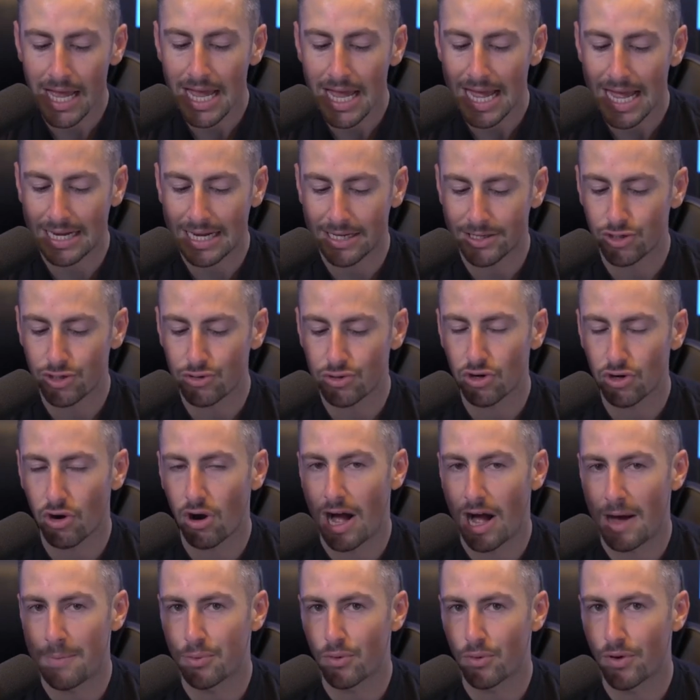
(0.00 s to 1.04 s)
And as you start
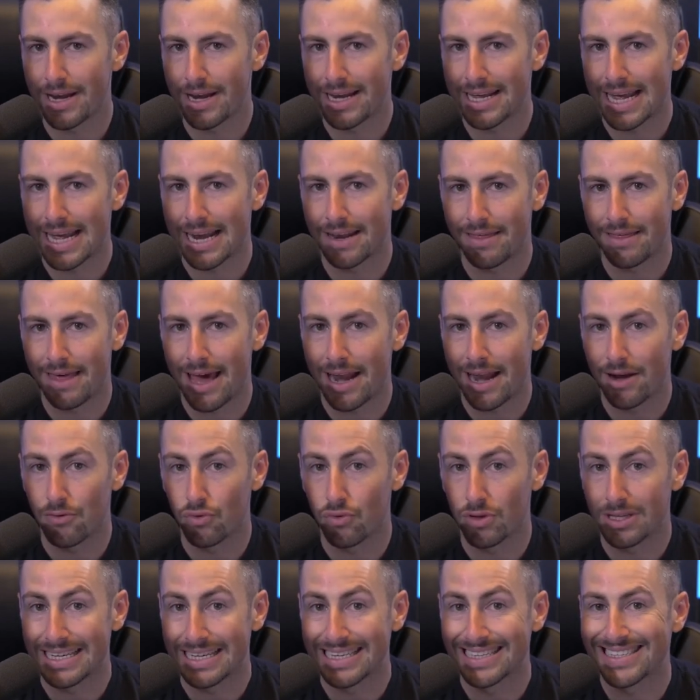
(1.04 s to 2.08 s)
operating out of that, it
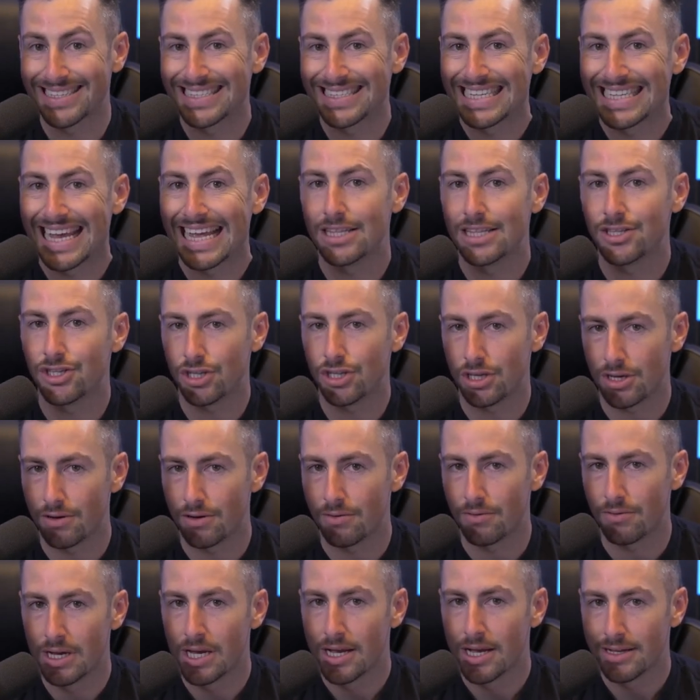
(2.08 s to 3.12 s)
really ascends
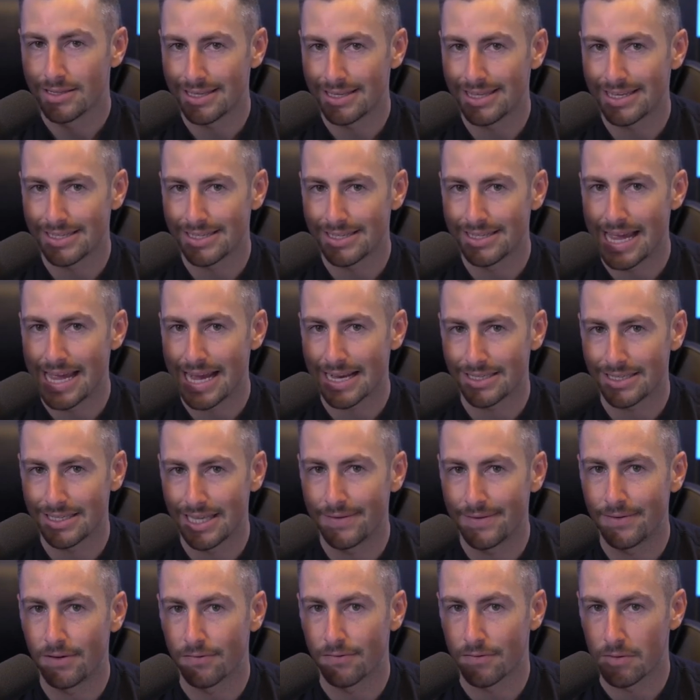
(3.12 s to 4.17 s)
you to this next
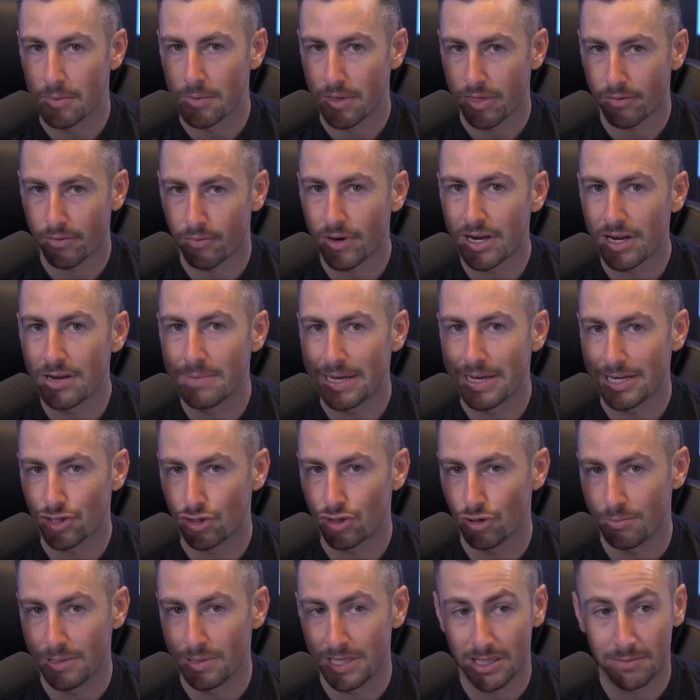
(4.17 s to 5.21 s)
level from a
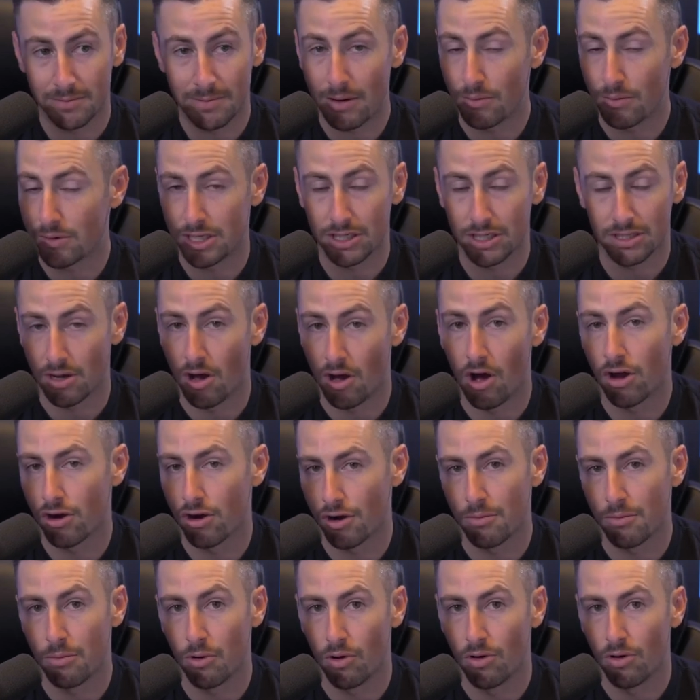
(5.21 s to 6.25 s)
three-dimensional businessman, which is
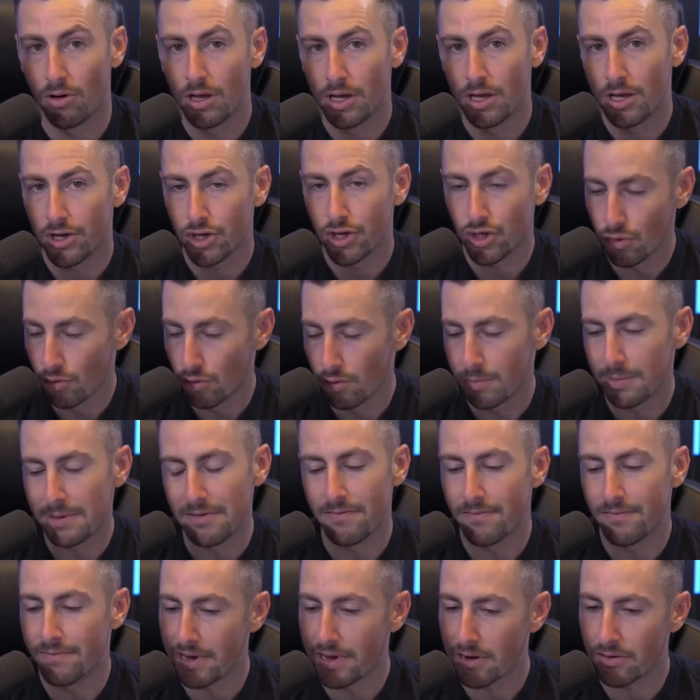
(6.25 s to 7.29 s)
honorable. You will be
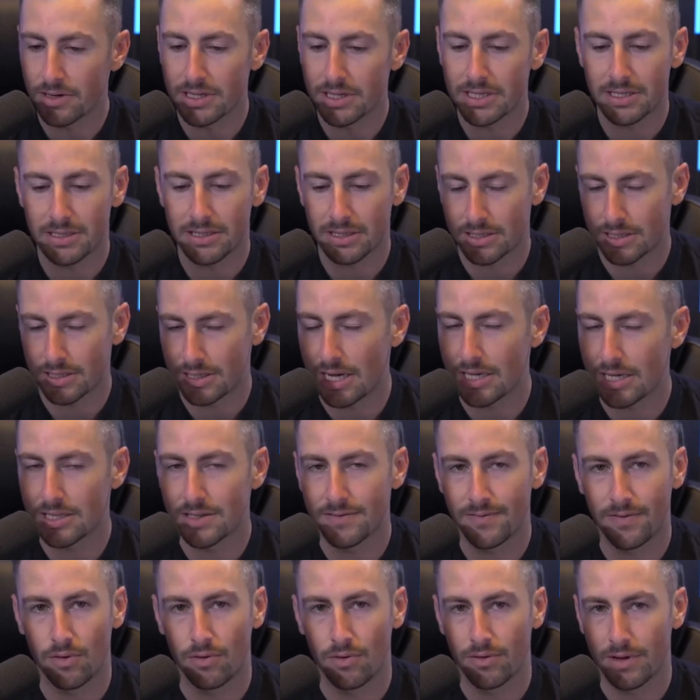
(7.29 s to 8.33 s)
very
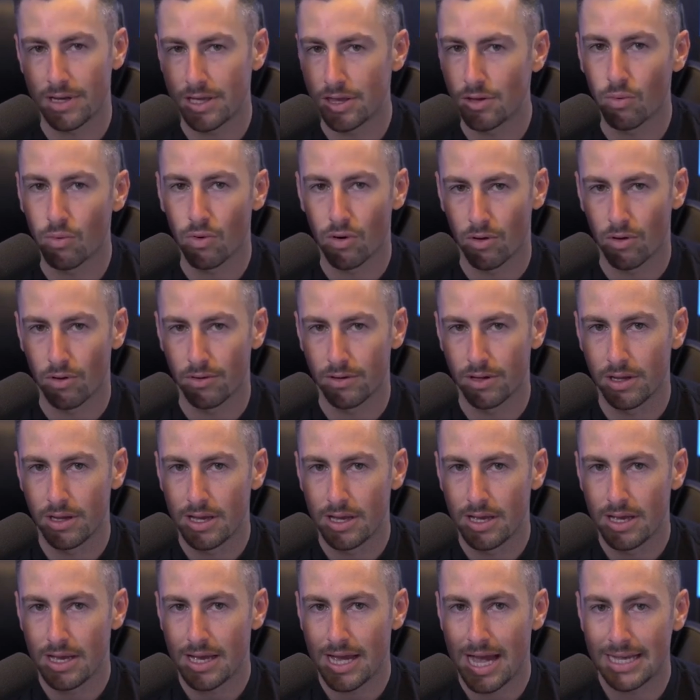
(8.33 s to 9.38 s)
successful in the world
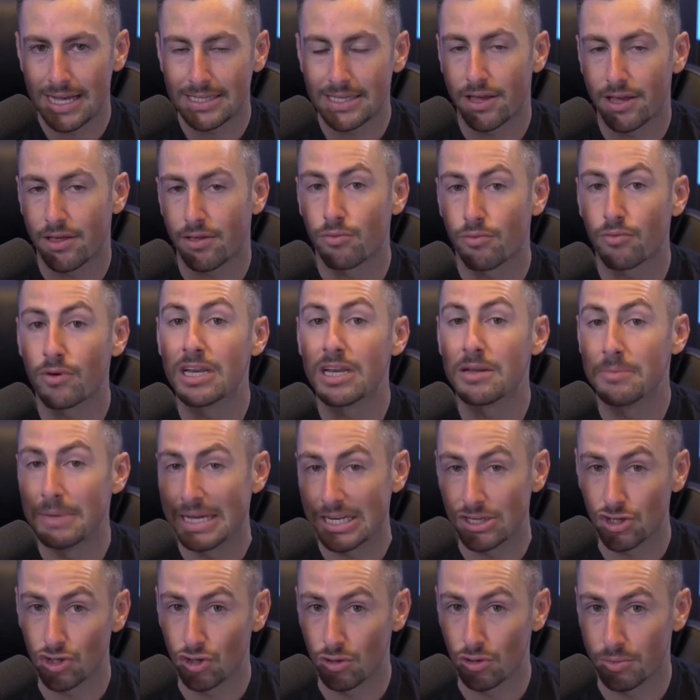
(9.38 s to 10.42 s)
as a
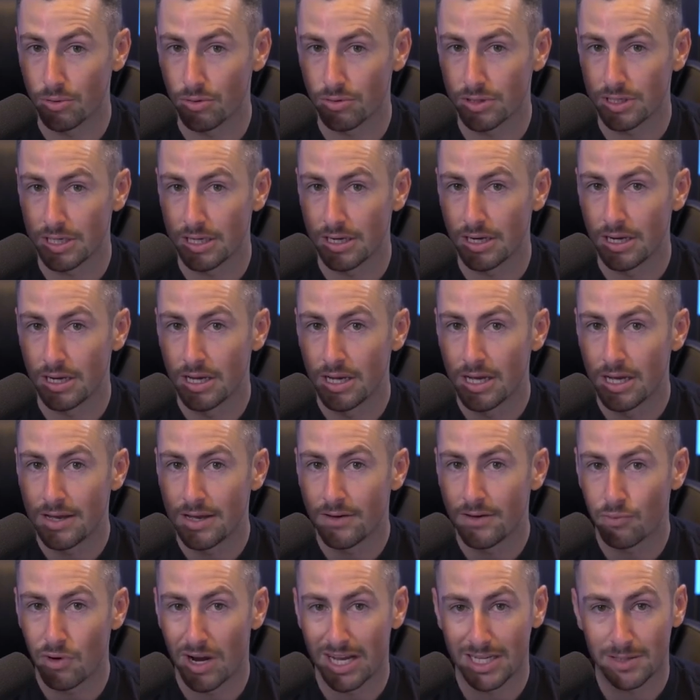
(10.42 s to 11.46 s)
three-dimensional person,
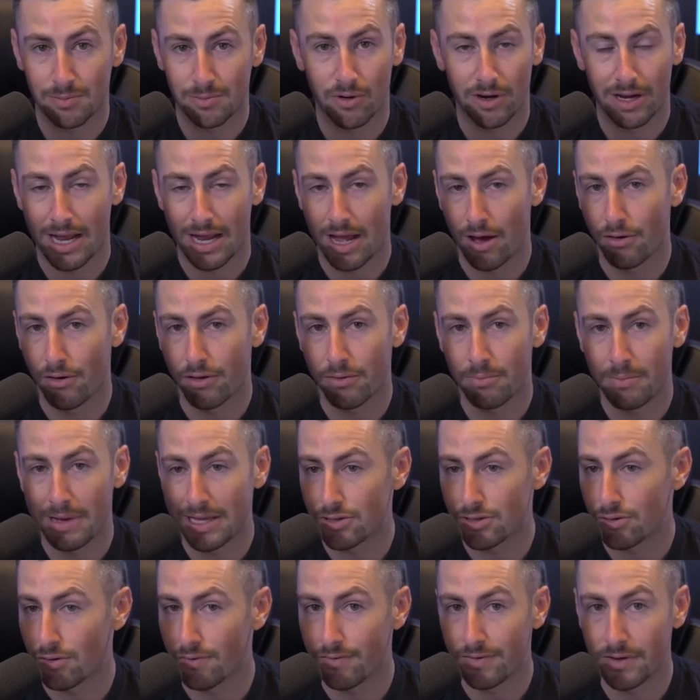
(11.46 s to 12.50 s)
prospering in health,
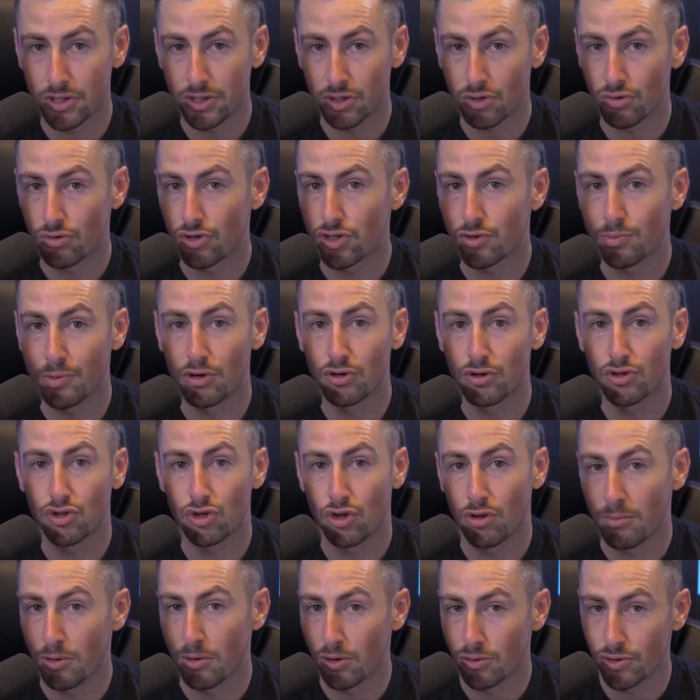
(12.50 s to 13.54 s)
mental, physical,
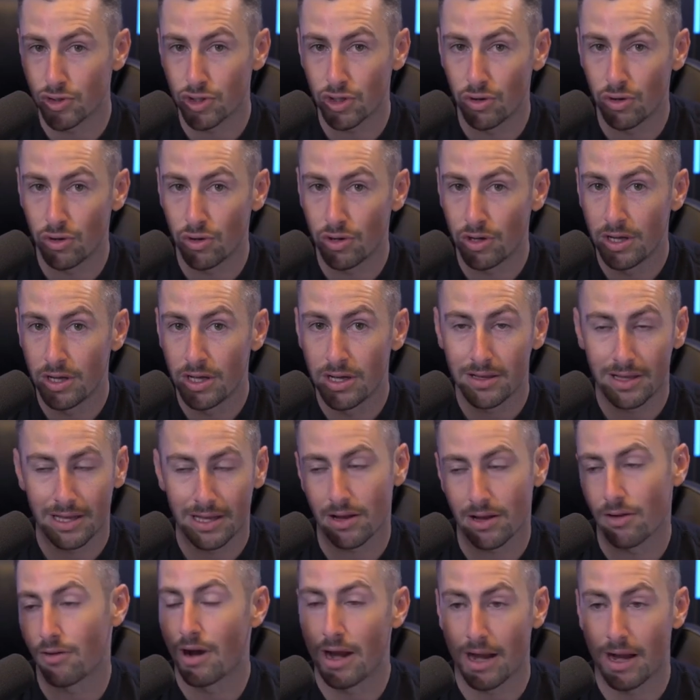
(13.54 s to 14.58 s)
spiritual, emotional.
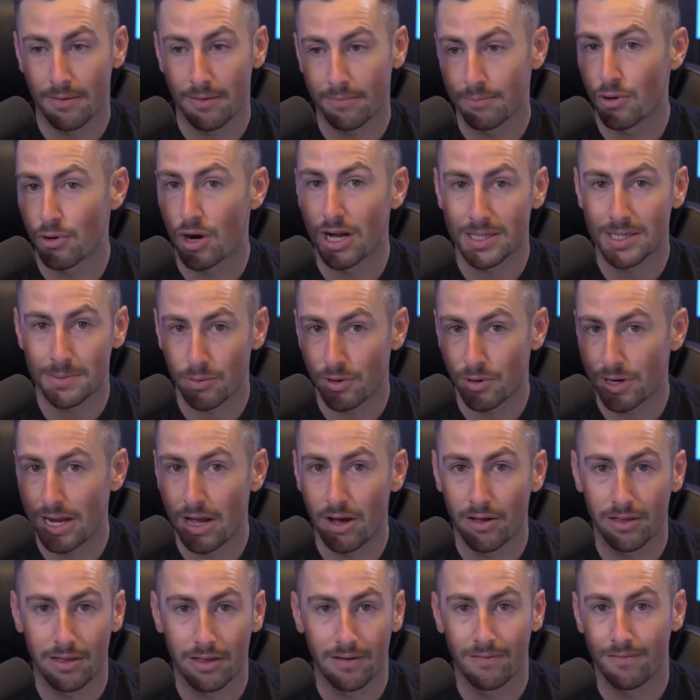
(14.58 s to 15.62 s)
Like, all right, I'm prospering in
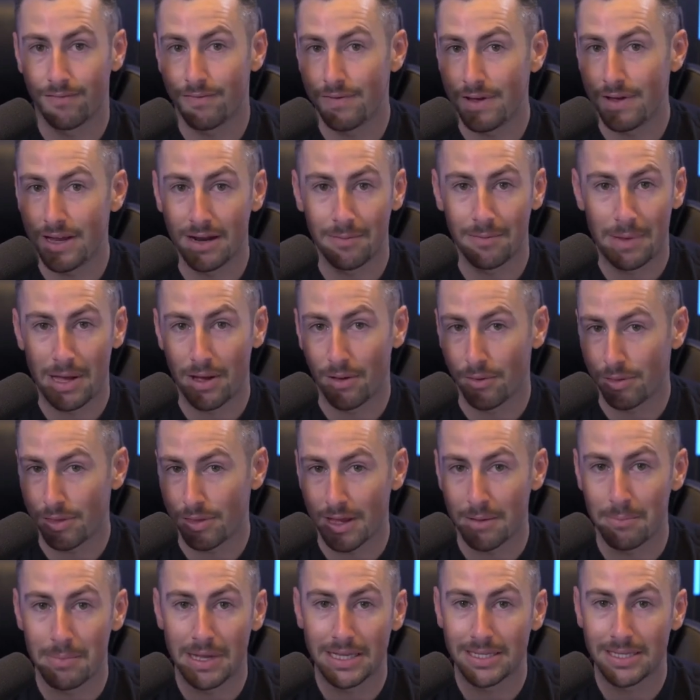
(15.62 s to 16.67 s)
health. I'm fit. I'm
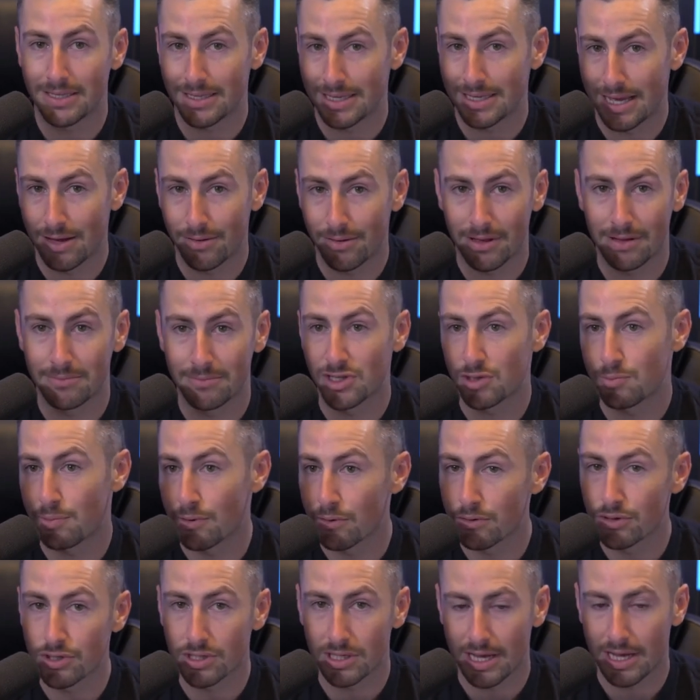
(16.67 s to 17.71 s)
healthy. I'm mentally healthy. I'm
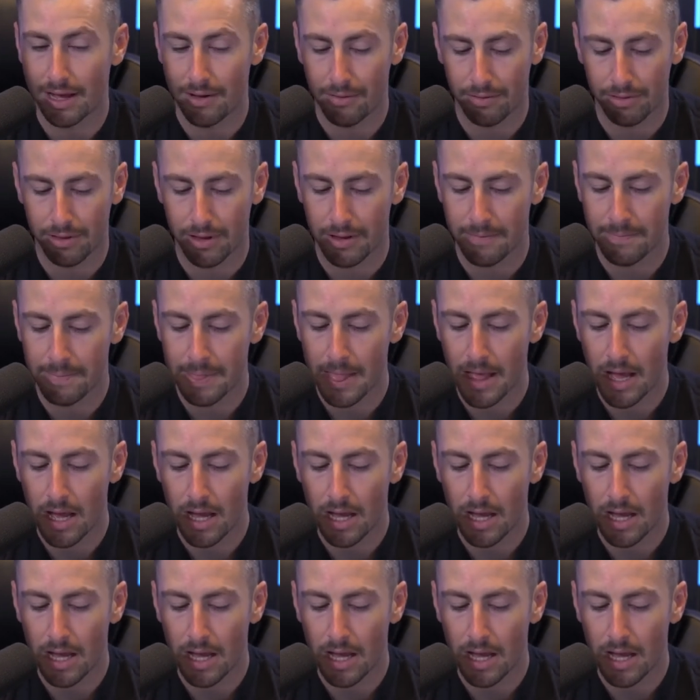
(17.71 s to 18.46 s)
spiritually healthy.